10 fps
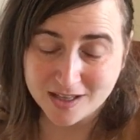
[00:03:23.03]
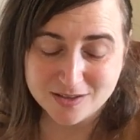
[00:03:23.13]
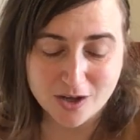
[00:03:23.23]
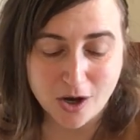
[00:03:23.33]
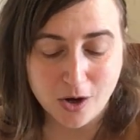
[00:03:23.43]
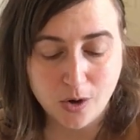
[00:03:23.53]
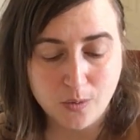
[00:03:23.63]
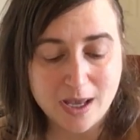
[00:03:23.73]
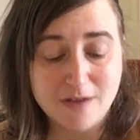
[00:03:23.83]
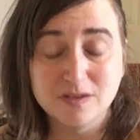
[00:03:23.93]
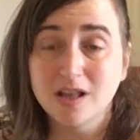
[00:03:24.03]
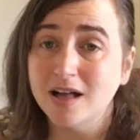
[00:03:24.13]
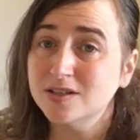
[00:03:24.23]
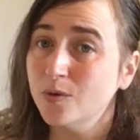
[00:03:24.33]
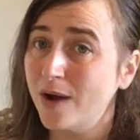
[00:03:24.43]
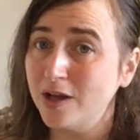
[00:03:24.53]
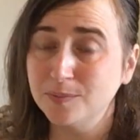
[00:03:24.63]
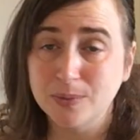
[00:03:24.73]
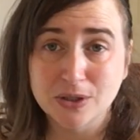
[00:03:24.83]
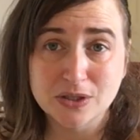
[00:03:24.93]
So we have lots of
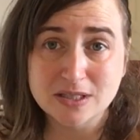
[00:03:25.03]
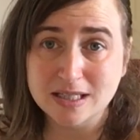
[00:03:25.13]
wild birds